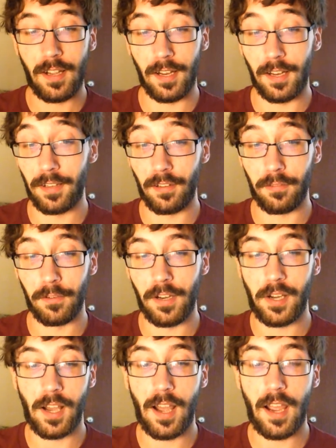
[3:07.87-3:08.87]
And then the
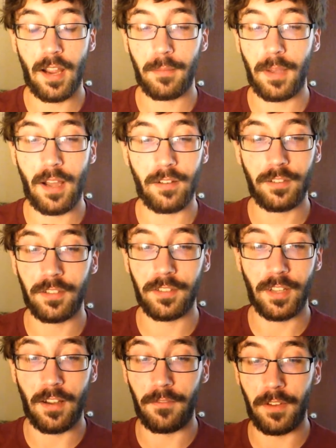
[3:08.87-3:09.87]
three kayak
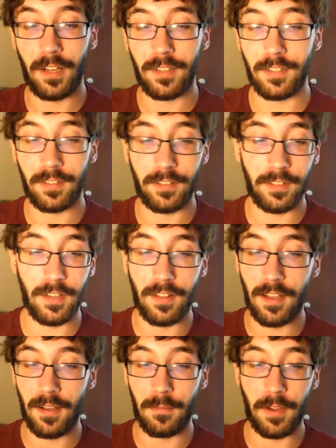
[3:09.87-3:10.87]
pouches, I've yet to see
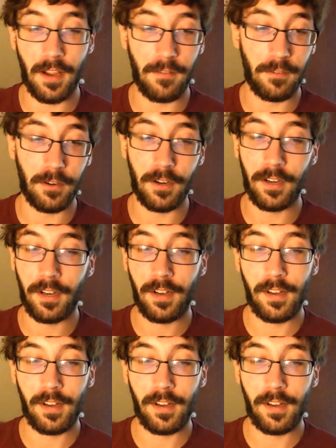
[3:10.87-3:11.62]
them ever.